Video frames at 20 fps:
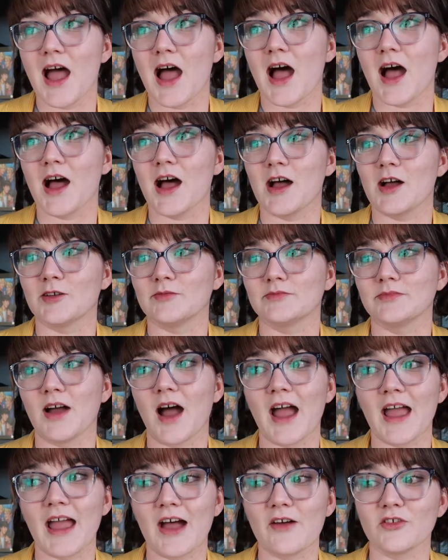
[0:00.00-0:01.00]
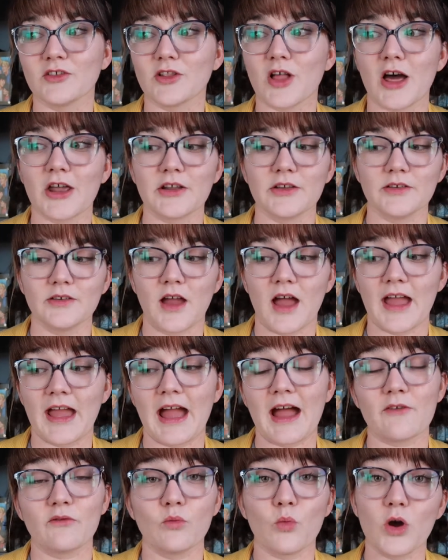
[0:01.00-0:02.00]
I
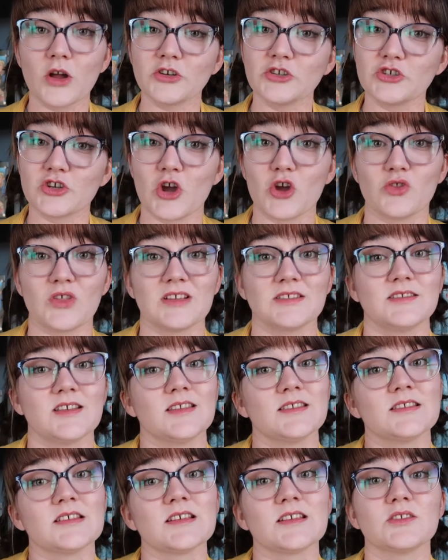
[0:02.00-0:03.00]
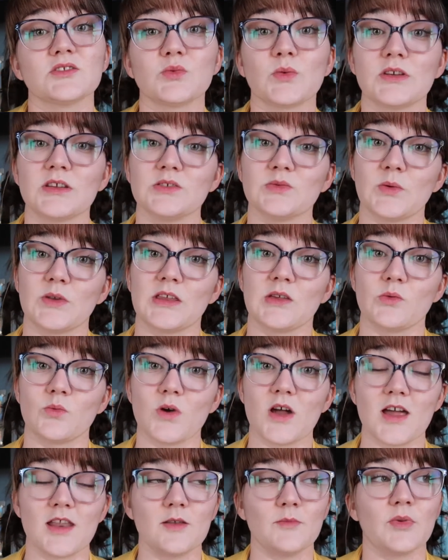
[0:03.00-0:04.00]
have one show that's ending in
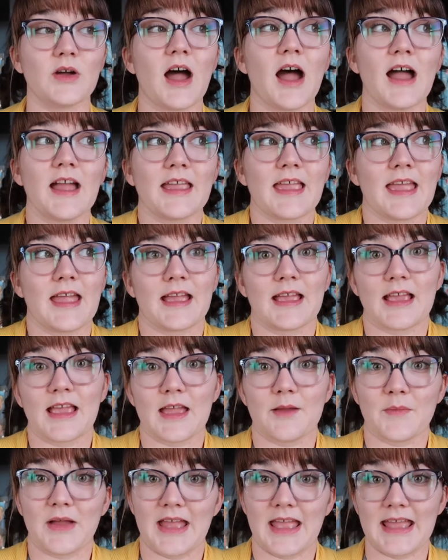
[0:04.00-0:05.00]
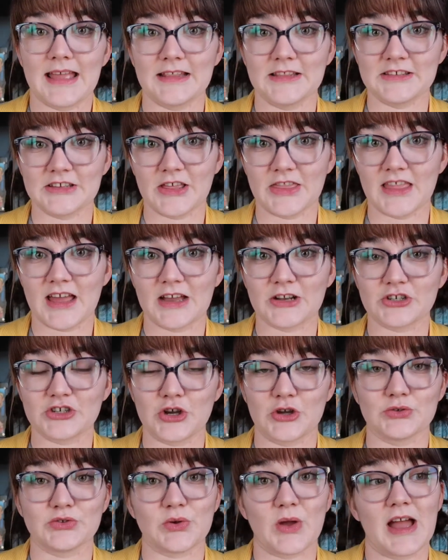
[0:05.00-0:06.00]
2021, but I can't get my hands on that
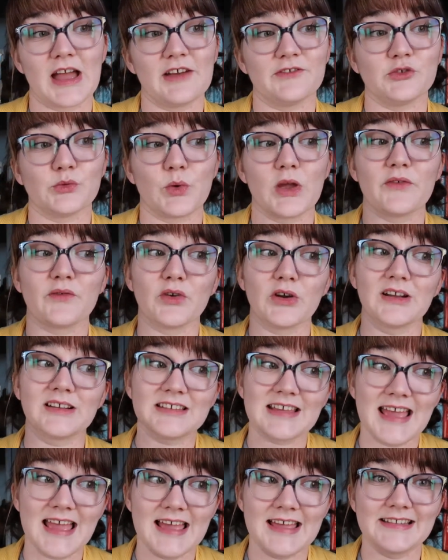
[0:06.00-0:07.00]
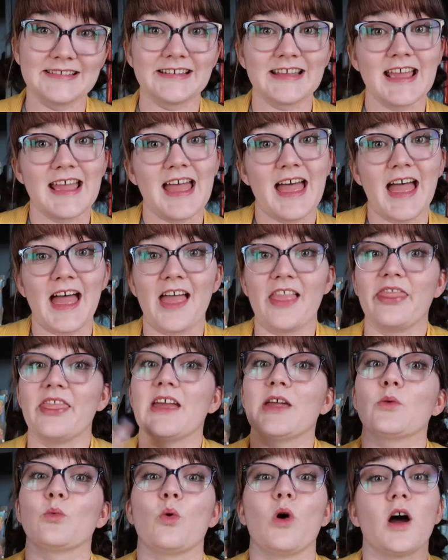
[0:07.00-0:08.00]
show, so I have to wait for it to end and
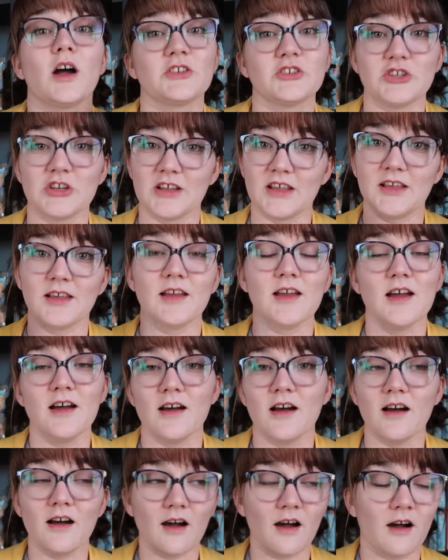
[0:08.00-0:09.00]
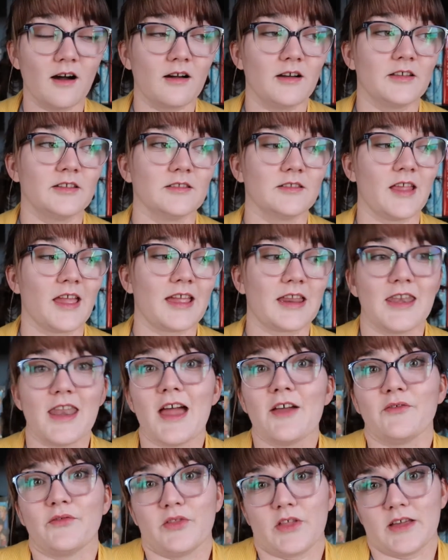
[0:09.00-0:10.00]
then watch it on like
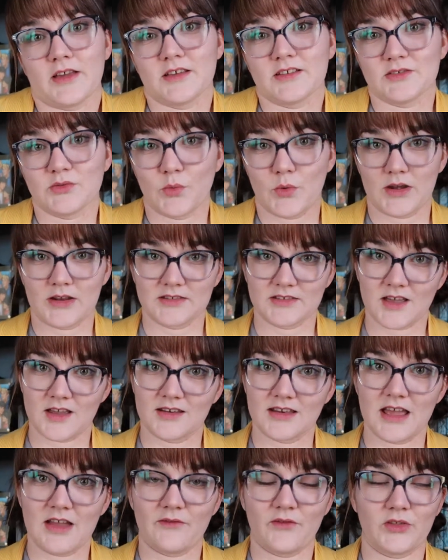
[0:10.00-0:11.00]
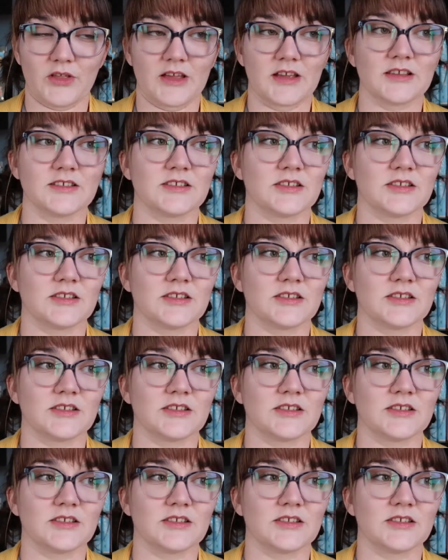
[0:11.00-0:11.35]
Netflix when it's on Netflix.